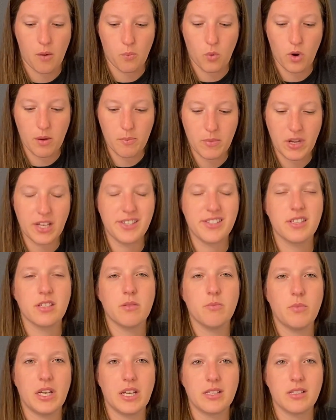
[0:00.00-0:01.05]
What
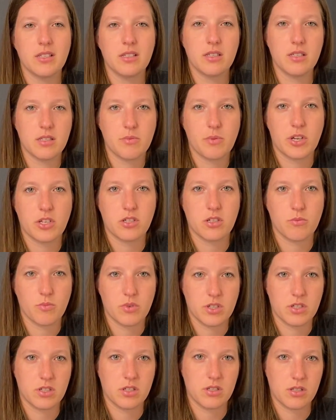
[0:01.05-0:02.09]
makes a suspension
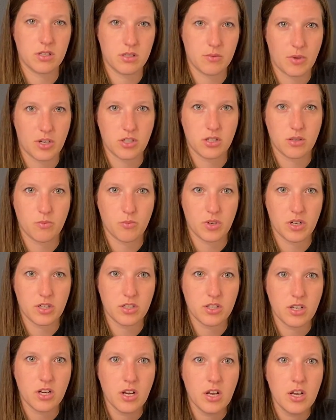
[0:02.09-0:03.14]
bridge a suspension
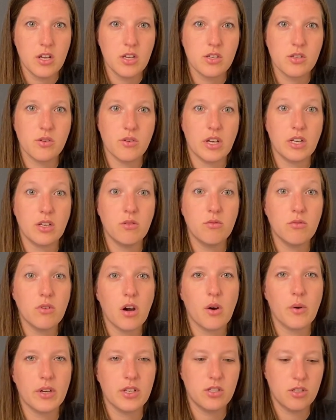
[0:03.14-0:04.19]
bridge, so that you
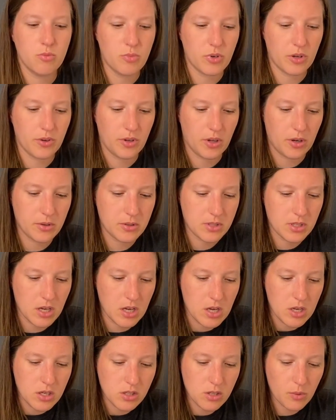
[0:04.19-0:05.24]
know as you build those.
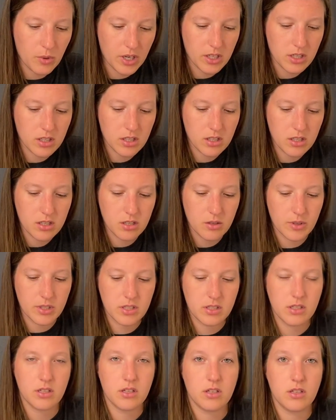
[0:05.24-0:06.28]
So what you're going to do
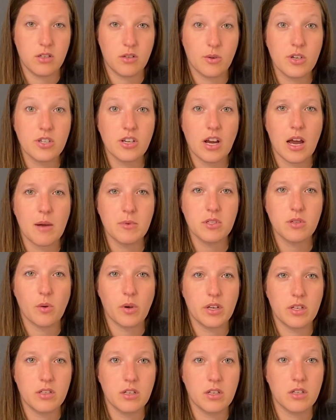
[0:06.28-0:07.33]
is your job is
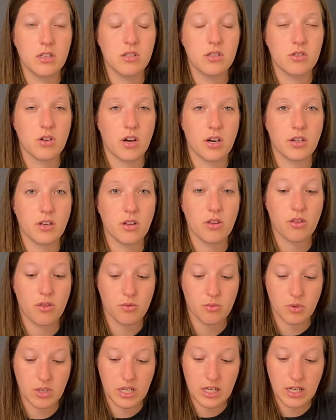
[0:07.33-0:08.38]
going to construct
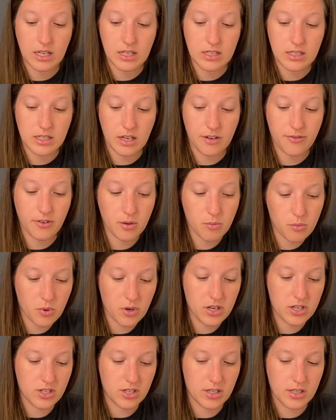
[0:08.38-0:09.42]
3 different
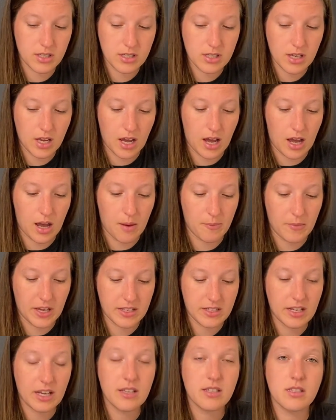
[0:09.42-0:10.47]
bridges
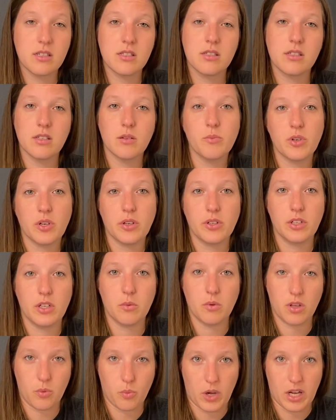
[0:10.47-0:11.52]
and test the stability
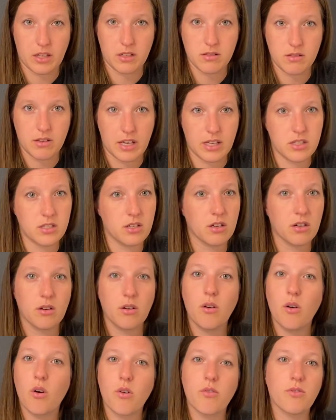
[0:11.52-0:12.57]
with weights. That's
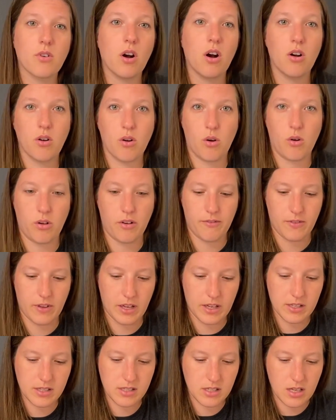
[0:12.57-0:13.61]
your overall goal of
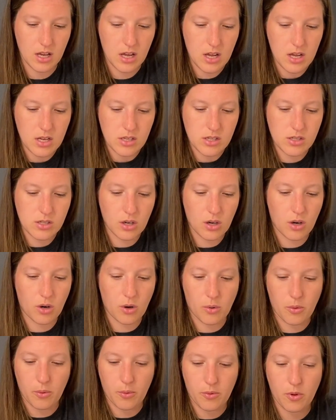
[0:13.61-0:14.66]
this.
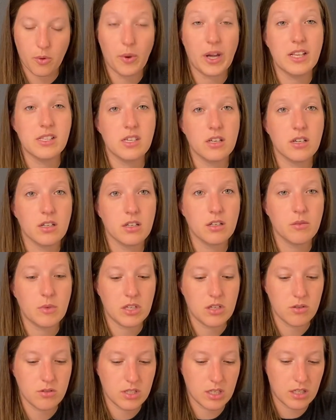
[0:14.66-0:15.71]
So the weights that you're going to be
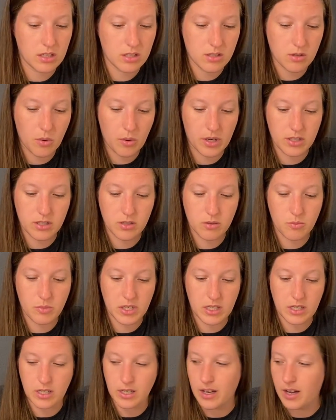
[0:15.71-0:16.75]
using is going to
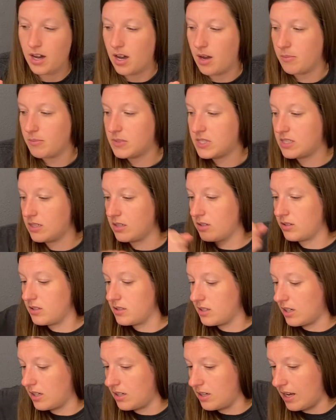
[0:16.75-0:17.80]
be
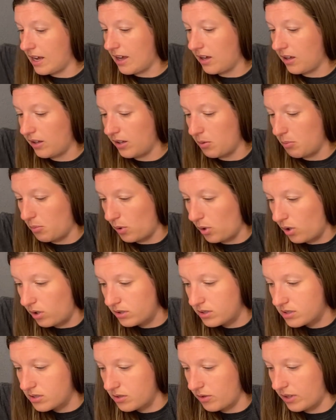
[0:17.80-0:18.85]
steel and nail and
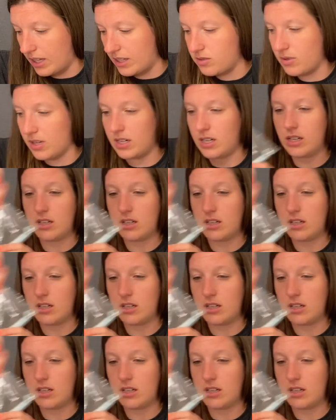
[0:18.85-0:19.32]
bolts. So that's right